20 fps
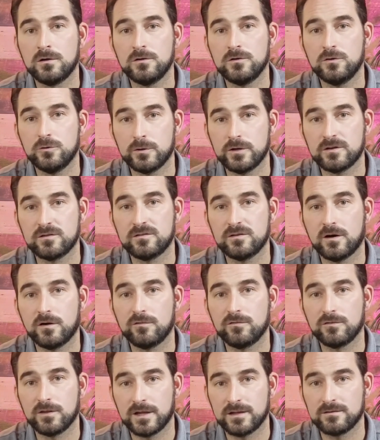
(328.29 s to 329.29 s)

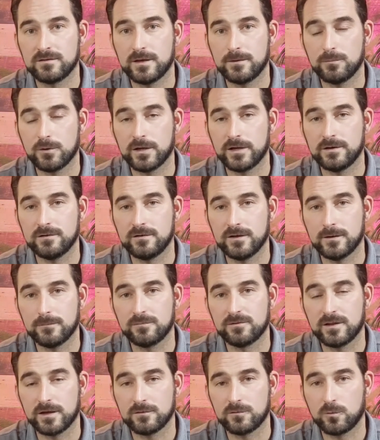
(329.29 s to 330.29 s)
do-it-yourself landscape lighting
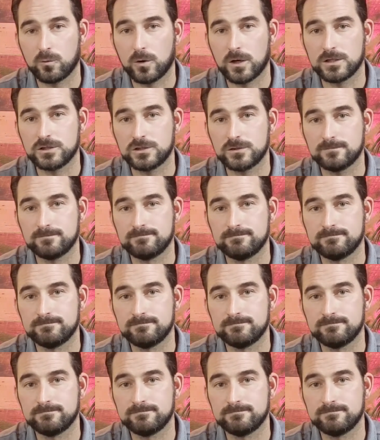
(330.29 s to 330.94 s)
tips. Thanks for watching.